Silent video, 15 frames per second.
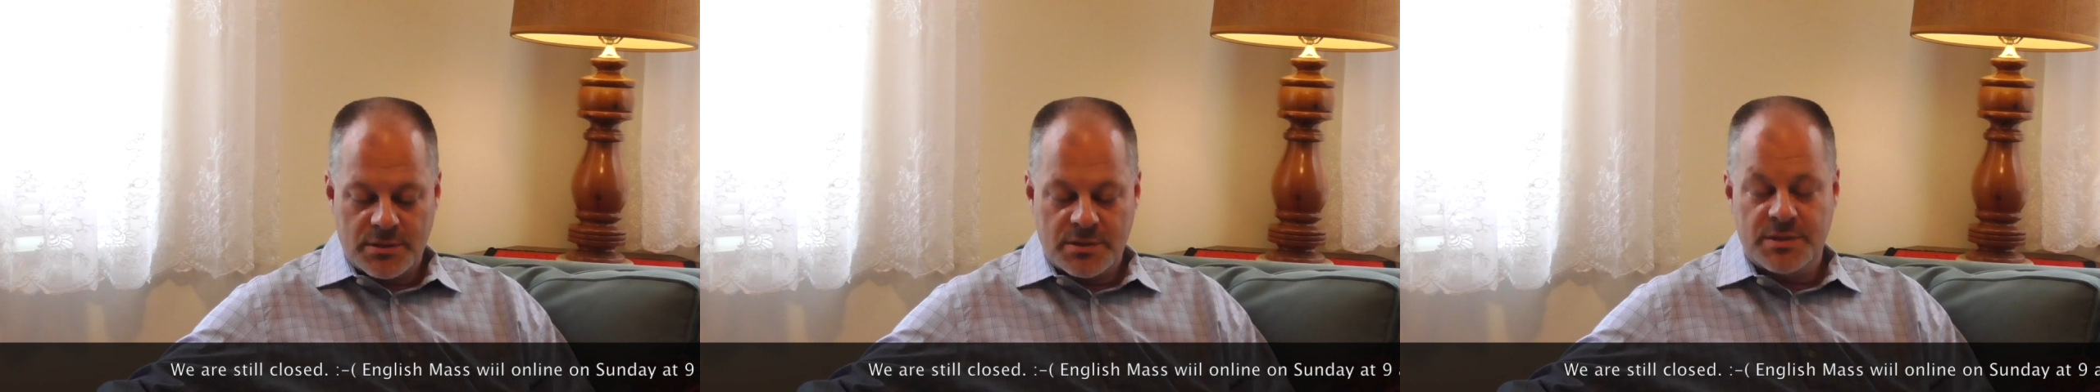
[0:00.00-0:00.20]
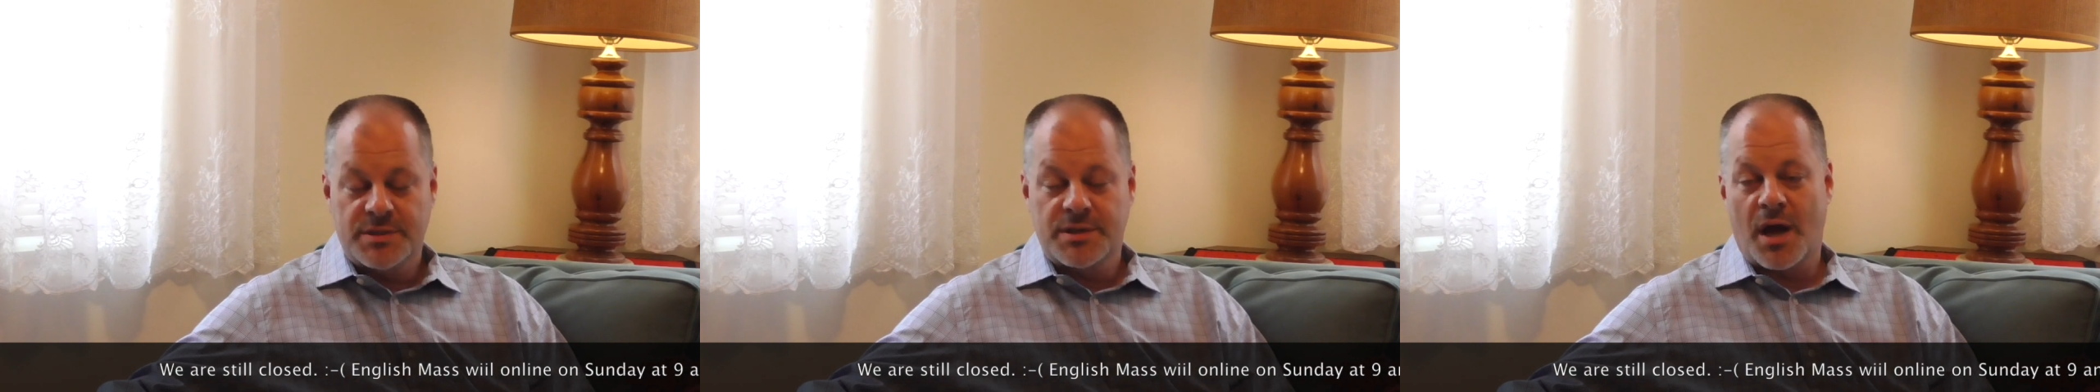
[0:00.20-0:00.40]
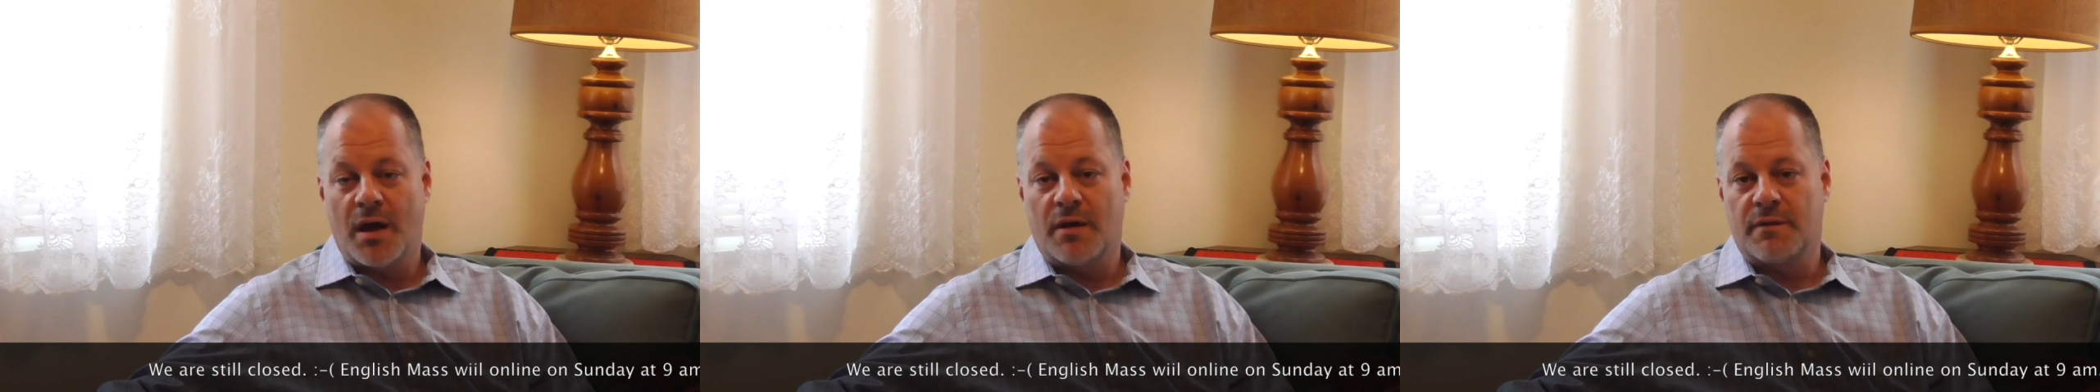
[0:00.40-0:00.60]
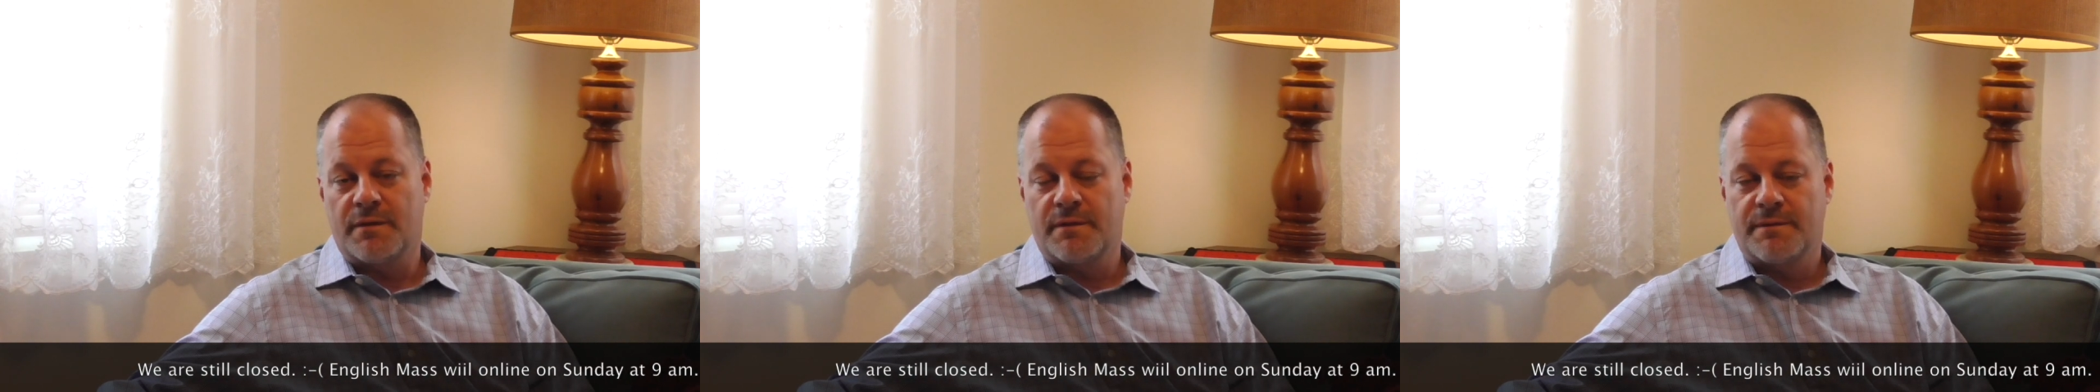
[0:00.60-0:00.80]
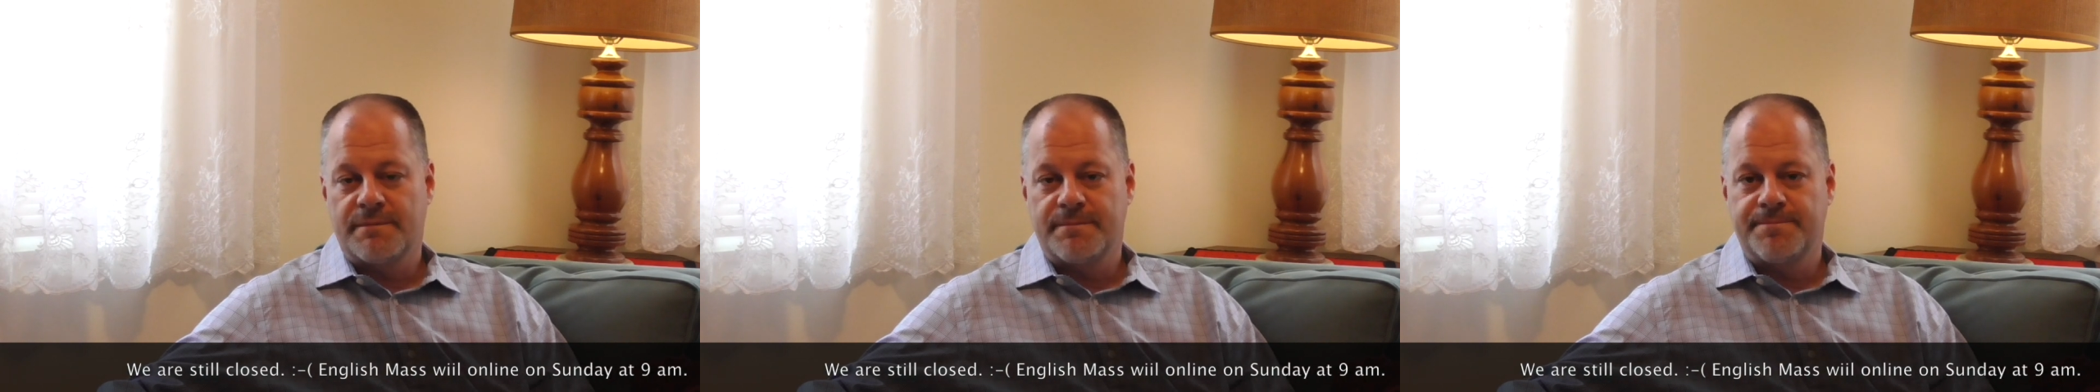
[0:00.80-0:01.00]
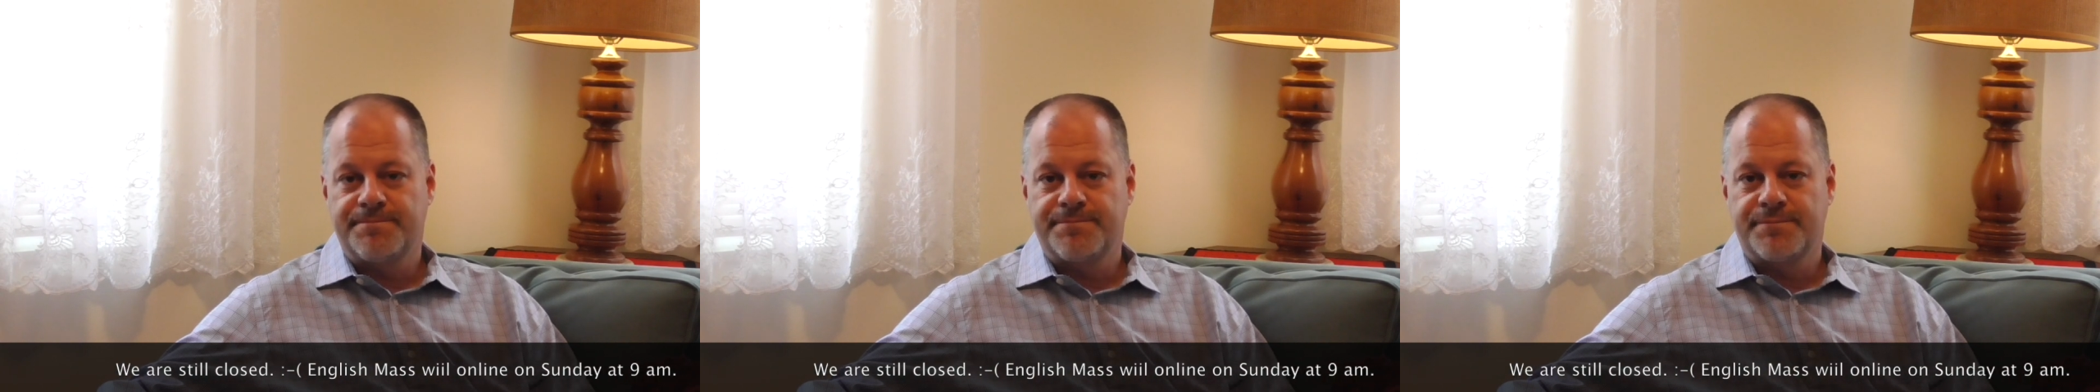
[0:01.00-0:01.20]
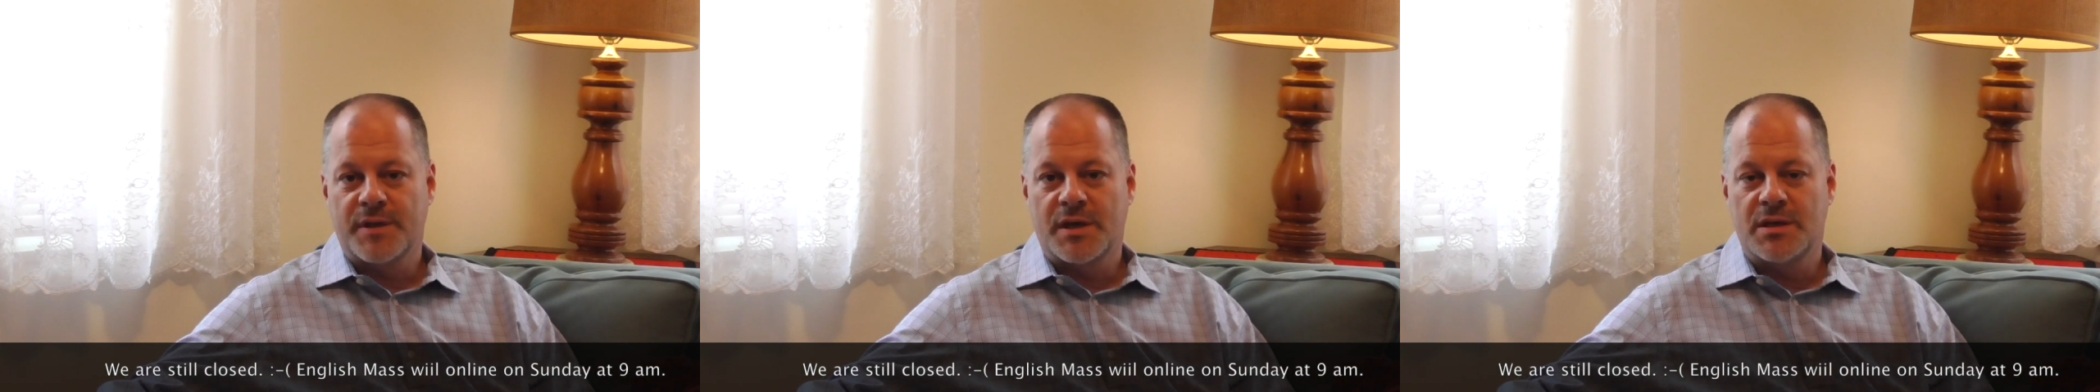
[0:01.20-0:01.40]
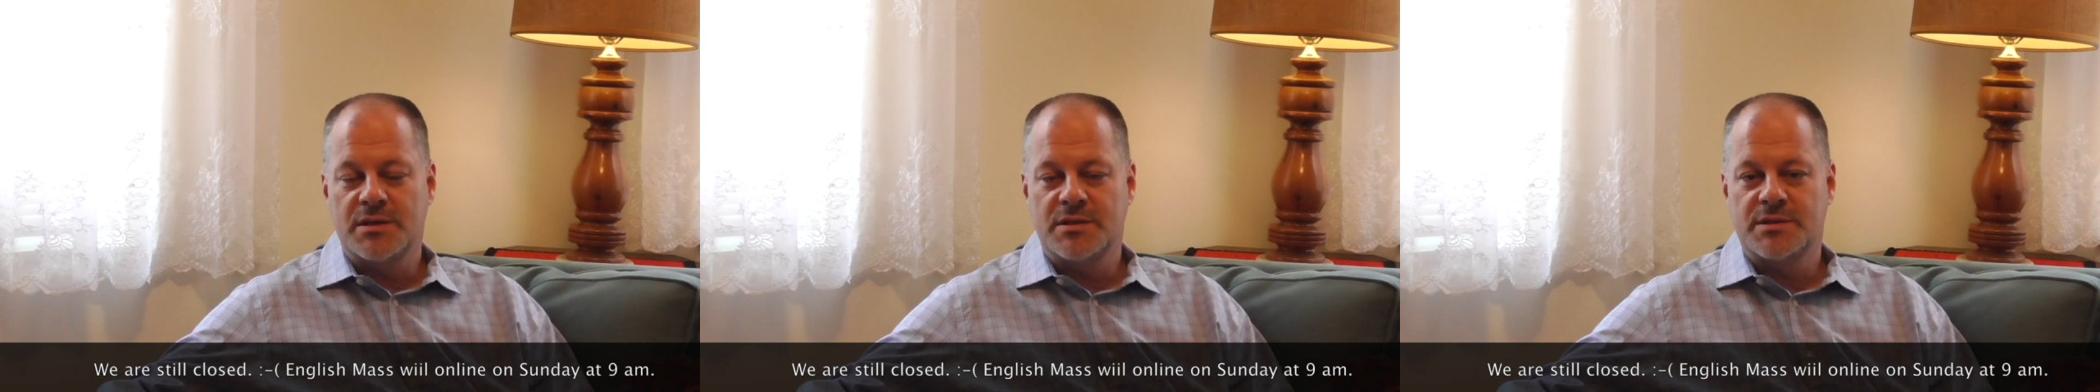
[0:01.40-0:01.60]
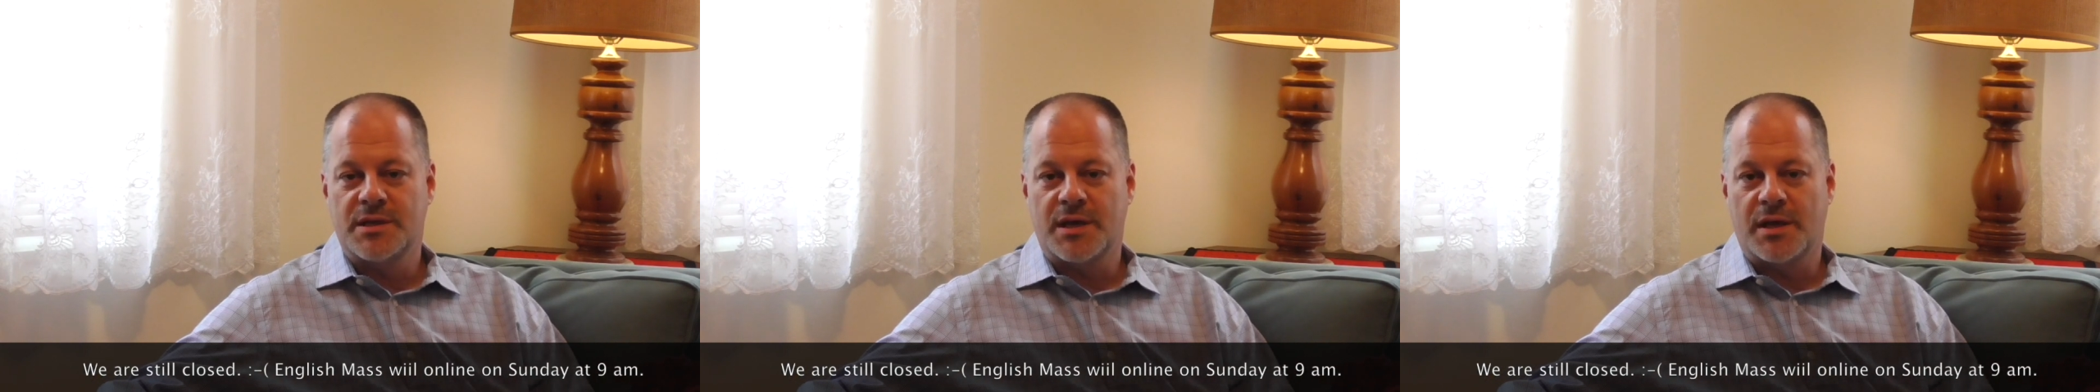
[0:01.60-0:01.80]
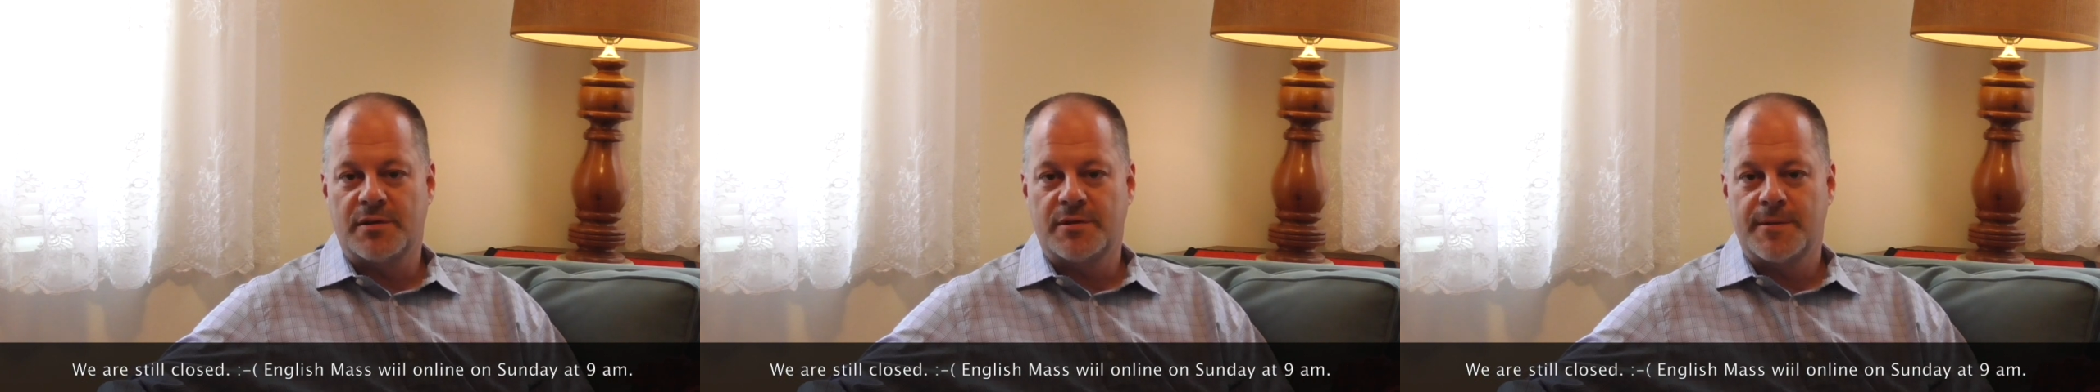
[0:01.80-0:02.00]
Son, he
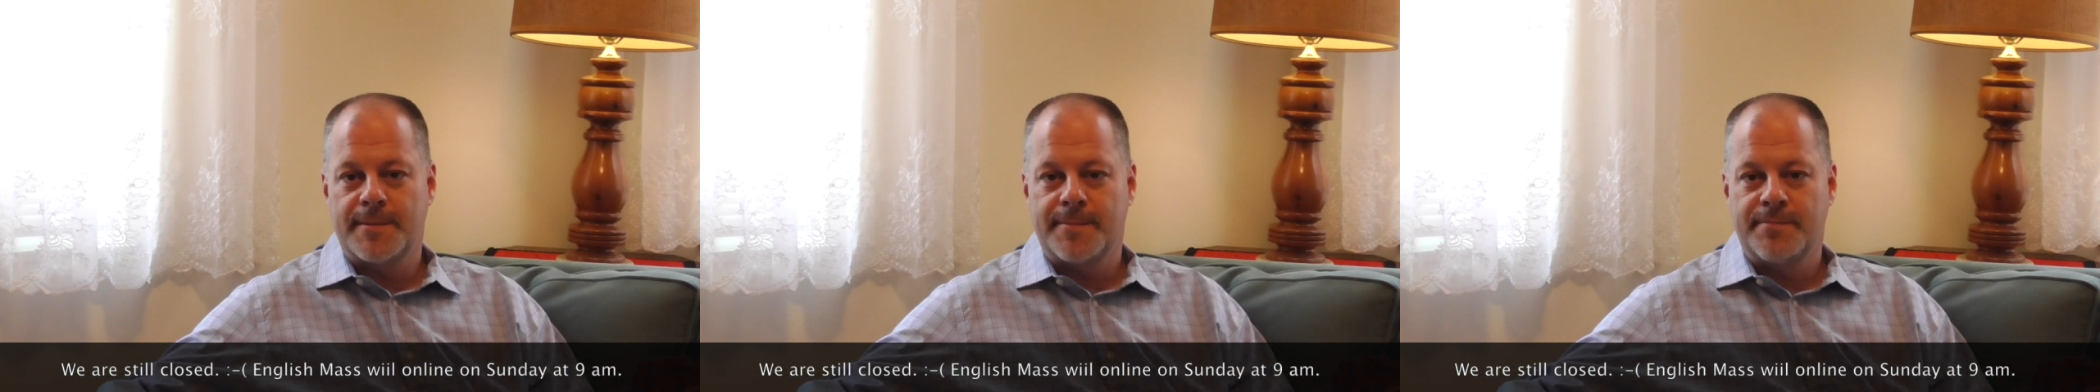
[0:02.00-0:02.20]
said,